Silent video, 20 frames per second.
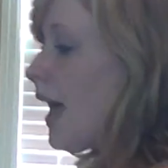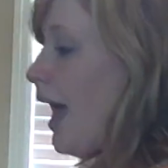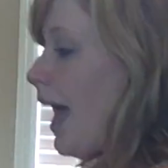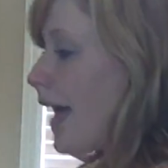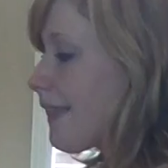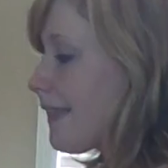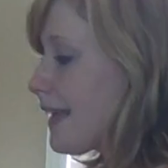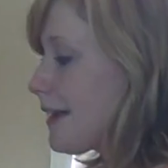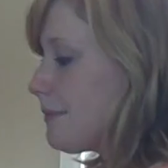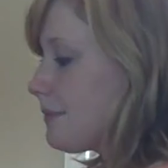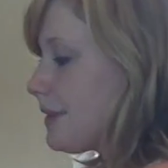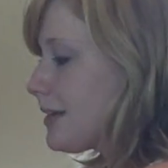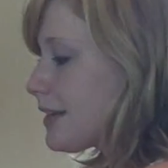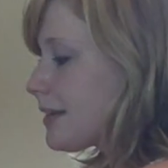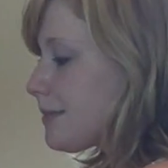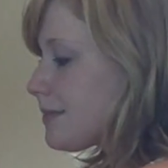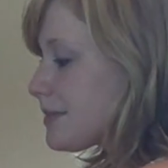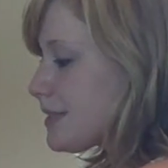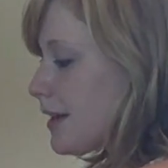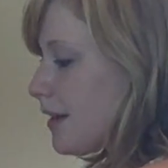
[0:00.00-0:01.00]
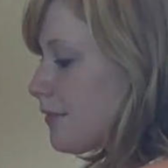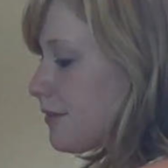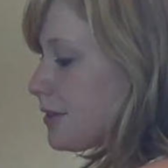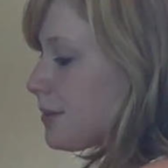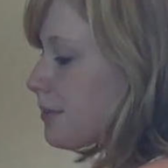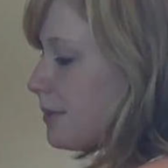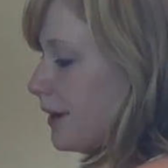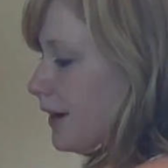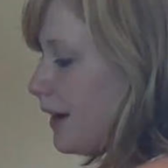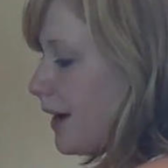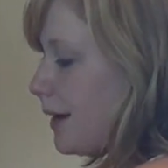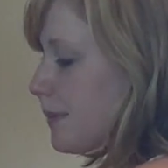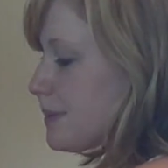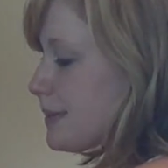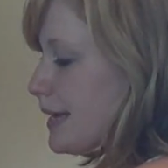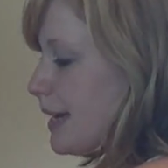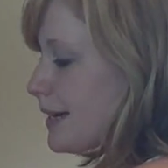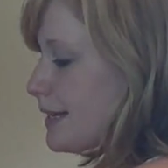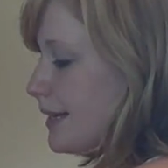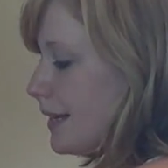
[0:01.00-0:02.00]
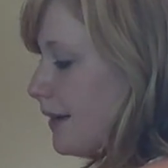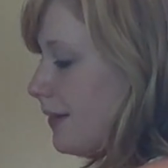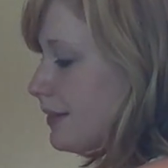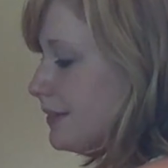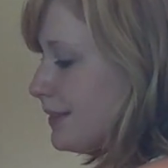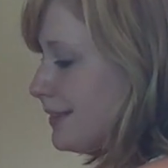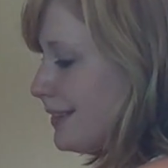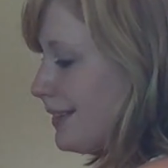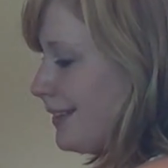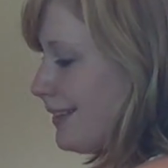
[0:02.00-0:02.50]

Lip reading: and let him look at himself in the mirror upside down.